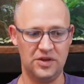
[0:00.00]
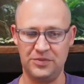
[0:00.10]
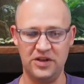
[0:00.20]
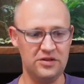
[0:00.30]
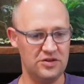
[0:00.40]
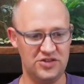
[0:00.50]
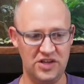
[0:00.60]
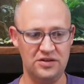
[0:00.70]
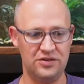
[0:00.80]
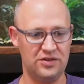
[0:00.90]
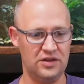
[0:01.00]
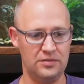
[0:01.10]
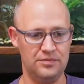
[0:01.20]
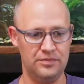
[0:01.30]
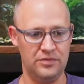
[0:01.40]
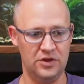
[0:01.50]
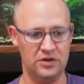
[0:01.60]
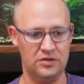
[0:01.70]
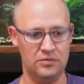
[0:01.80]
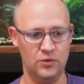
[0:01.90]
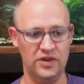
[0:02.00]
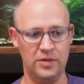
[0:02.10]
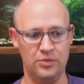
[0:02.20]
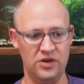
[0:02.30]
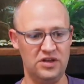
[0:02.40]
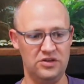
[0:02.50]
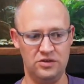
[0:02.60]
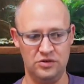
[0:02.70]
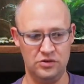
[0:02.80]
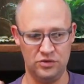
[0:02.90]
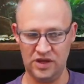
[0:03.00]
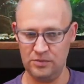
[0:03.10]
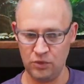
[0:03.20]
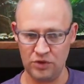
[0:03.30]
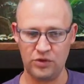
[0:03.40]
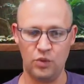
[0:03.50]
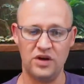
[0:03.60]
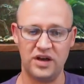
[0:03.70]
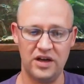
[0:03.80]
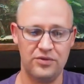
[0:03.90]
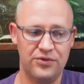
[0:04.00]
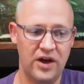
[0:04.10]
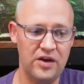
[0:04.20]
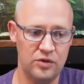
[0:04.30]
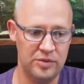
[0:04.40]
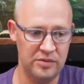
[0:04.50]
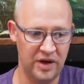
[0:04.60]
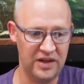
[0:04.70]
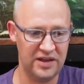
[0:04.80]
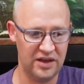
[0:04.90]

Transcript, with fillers: something in their genes that when they breed, you get more than one kind of fry would be my